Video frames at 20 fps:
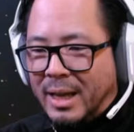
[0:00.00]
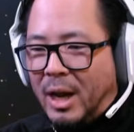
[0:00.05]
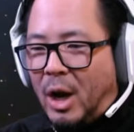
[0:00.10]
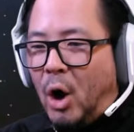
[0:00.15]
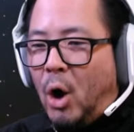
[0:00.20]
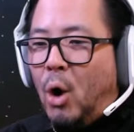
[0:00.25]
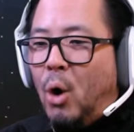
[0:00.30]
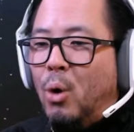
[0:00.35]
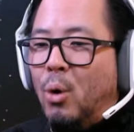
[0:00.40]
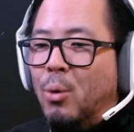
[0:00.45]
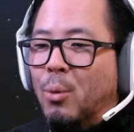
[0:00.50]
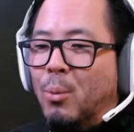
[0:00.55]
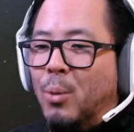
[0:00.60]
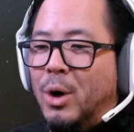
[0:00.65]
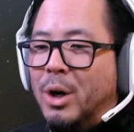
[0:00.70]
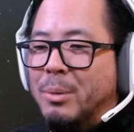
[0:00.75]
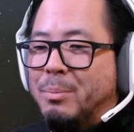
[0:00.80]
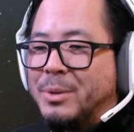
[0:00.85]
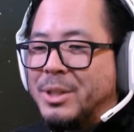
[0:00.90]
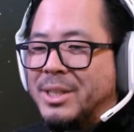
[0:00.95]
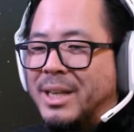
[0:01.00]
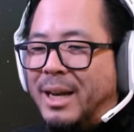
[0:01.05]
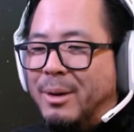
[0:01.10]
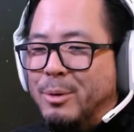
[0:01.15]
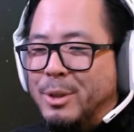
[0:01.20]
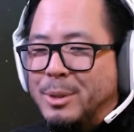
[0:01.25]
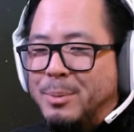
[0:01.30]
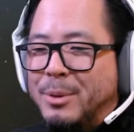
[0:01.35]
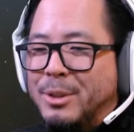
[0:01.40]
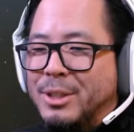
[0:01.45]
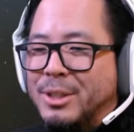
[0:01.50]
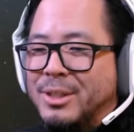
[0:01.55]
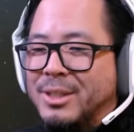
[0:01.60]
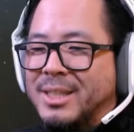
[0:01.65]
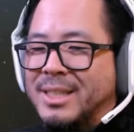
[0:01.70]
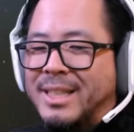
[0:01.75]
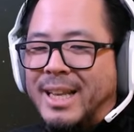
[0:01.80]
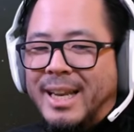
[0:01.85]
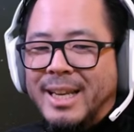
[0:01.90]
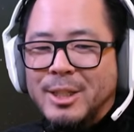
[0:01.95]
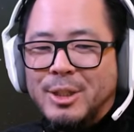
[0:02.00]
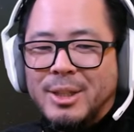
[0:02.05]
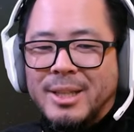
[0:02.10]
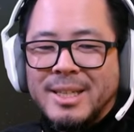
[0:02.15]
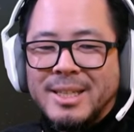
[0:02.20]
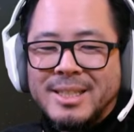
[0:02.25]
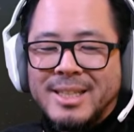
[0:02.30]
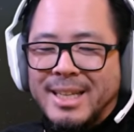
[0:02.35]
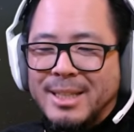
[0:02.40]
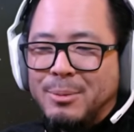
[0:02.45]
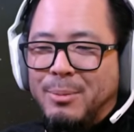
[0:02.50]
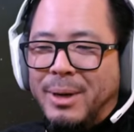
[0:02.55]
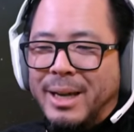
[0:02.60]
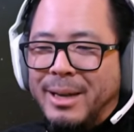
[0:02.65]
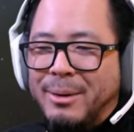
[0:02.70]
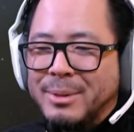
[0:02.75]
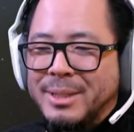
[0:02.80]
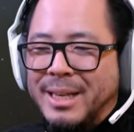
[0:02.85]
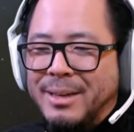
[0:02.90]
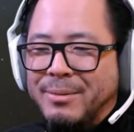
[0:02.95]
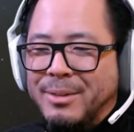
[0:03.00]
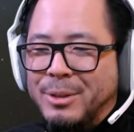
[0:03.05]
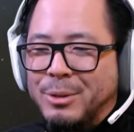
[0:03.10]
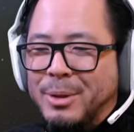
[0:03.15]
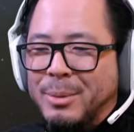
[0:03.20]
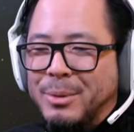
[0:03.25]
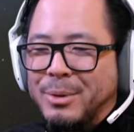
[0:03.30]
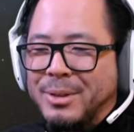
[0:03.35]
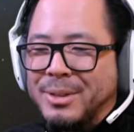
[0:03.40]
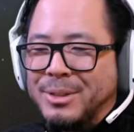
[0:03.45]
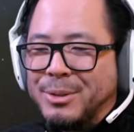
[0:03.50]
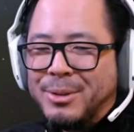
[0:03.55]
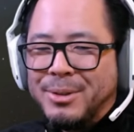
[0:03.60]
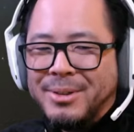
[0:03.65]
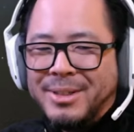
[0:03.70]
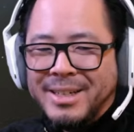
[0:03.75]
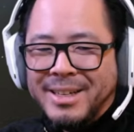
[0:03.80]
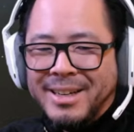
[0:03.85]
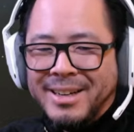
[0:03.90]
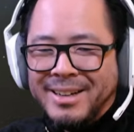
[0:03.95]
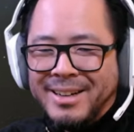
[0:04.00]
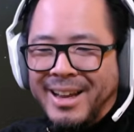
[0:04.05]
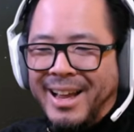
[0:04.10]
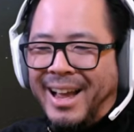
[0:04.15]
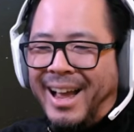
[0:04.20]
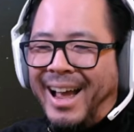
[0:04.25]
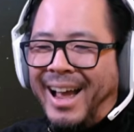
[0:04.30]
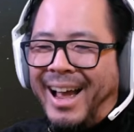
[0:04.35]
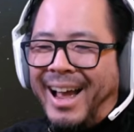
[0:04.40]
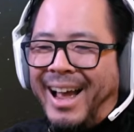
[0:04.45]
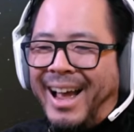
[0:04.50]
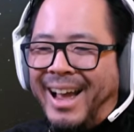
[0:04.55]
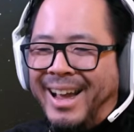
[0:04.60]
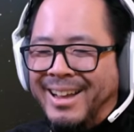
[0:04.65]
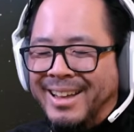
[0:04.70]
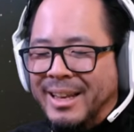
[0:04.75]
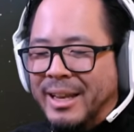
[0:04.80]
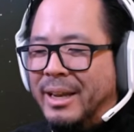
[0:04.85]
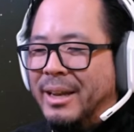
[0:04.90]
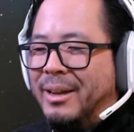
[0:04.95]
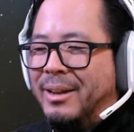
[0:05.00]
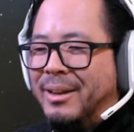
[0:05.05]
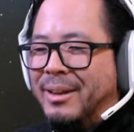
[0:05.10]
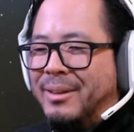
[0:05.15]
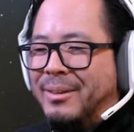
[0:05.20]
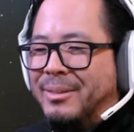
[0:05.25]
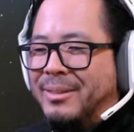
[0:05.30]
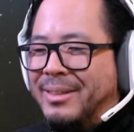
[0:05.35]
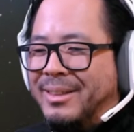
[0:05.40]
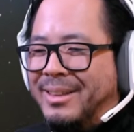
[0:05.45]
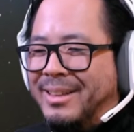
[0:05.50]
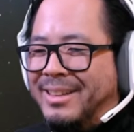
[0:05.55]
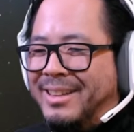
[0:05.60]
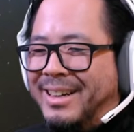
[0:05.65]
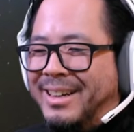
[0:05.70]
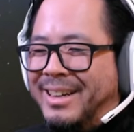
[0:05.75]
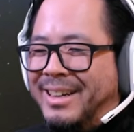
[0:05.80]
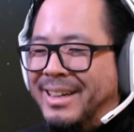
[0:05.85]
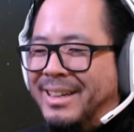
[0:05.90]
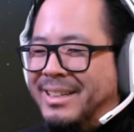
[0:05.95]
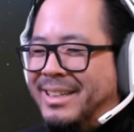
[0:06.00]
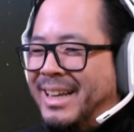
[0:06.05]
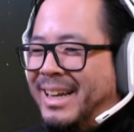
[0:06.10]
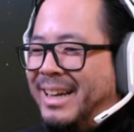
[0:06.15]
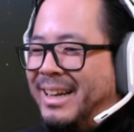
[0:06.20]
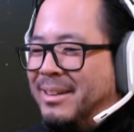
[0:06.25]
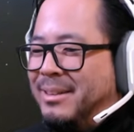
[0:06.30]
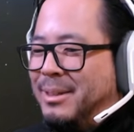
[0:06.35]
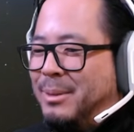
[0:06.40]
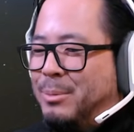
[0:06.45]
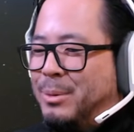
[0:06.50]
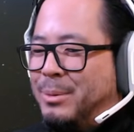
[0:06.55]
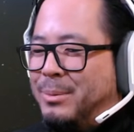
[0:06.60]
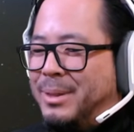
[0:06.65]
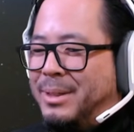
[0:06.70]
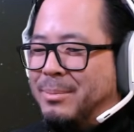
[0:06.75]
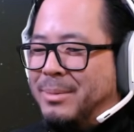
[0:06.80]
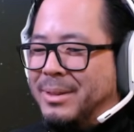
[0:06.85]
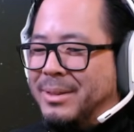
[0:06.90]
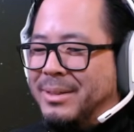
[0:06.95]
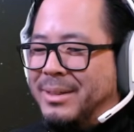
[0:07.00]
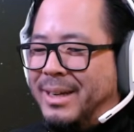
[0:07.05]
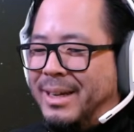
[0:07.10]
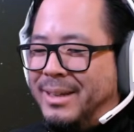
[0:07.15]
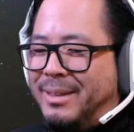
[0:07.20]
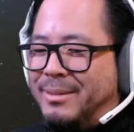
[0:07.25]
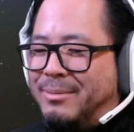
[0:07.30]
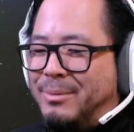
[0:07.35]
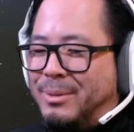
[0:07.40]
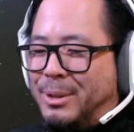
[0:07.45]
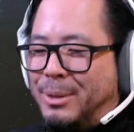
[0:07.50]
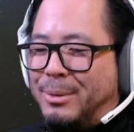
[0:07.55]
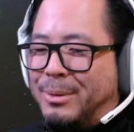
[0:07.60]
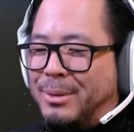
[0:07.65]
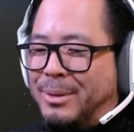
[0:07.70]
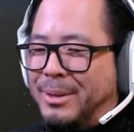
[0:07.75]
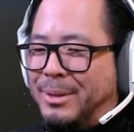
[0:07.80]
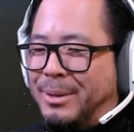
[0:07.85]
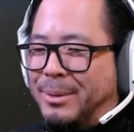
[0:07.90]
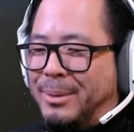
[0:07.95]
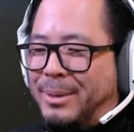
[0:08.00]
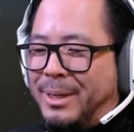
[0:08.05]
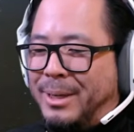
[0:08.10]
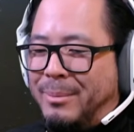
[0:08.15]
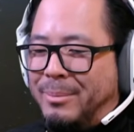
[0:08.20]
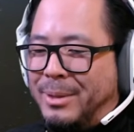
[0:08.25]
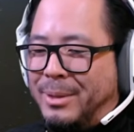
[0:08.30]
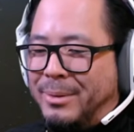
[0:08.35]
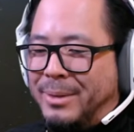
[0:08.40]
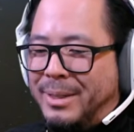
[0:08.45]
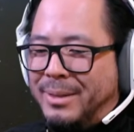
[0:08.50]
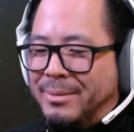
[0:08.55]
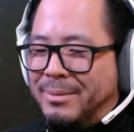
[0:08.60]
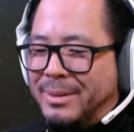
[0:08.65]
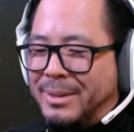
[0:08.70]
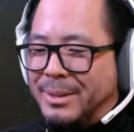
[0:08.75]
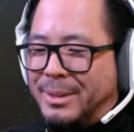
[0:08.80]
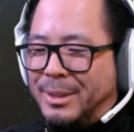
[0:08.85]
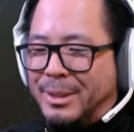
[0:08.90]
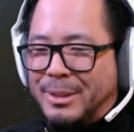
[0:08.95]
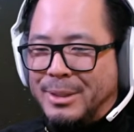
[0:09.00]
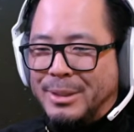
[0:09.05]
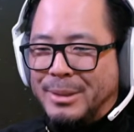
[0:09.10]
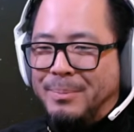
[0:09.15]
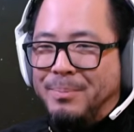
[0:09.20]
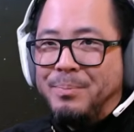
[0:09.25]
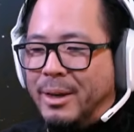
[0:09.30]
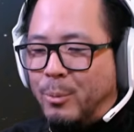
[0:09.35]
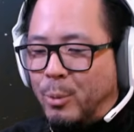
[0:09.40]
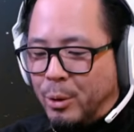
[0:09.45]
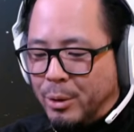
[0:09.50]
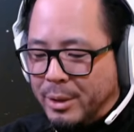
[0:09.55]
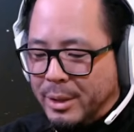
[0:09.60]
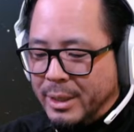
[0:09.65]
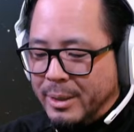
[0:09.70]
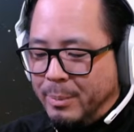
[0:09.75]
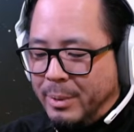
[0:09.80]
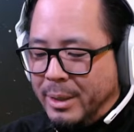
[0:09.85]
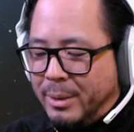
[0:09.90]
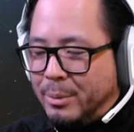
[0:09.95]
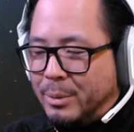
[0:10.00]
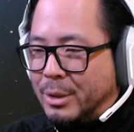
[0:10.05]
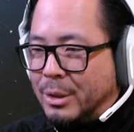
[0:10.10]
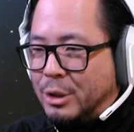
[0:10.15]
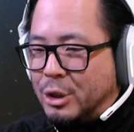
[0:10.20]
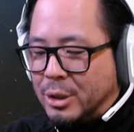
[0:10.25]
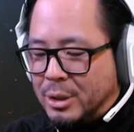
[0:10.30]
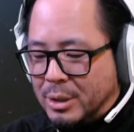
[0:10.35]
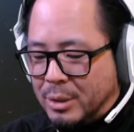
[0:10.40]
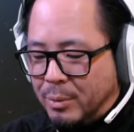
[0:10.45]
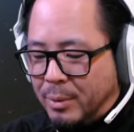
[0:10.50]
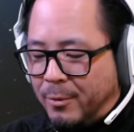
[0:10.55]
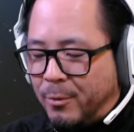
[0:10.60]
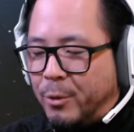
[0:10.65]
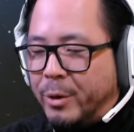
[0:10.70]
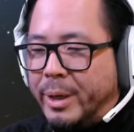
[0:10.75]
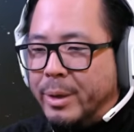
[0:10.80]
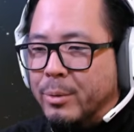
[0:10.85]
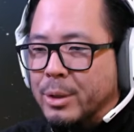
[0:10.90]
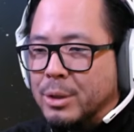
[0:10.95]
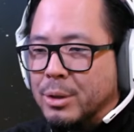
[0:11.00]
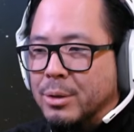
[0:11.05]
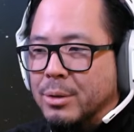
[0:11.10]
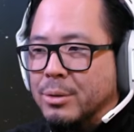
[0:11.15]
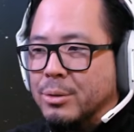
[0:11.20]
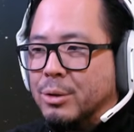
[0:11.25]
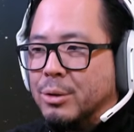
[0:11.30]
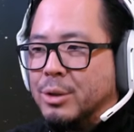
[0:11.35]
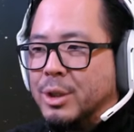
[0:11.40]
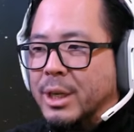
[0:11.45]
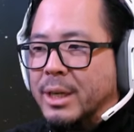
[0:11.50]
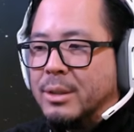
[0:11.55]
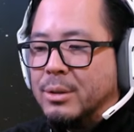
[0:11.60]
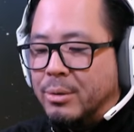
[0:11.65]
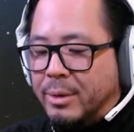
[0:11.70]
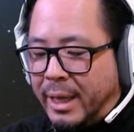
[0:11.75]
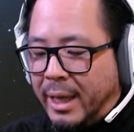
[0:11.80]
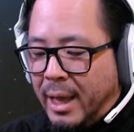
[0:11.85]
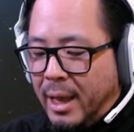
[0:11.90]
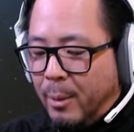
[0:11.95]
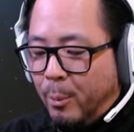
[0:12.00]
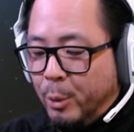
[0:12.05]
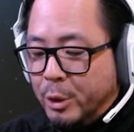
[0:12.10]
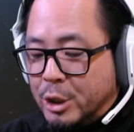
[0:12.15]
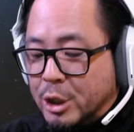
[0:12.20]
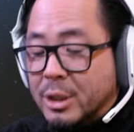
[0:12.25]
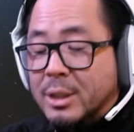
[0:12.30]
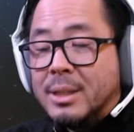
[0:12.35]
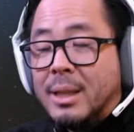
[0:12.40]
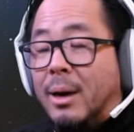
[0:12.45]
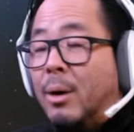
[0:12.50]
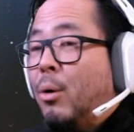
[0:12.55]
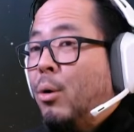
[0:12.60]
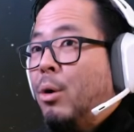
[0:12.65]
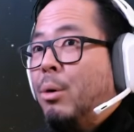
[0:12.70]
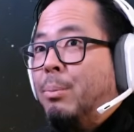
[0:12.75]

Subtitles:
Oh, whoops, I was supposed to stage this. That's why I was having trouble controlling it. Haha. Yeah, number 1 button. I totally know what I'm doing. It's awesome. We're gonna be able to just do a free return trajectory, which is the whole